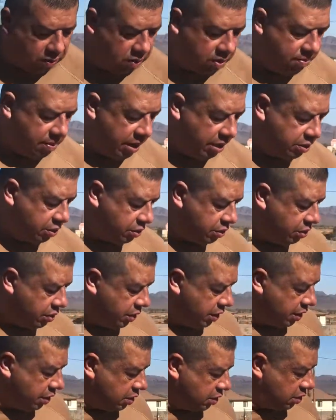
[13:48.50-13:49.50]
Make sure you
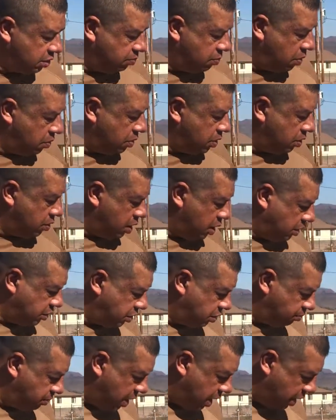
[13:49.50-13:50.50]
get the smoke across
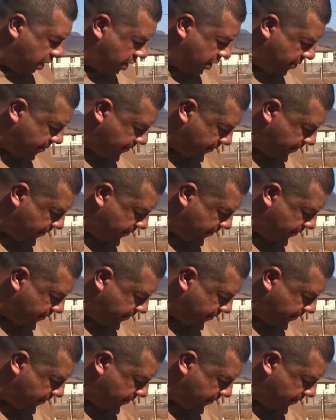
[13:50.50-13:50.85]
your body.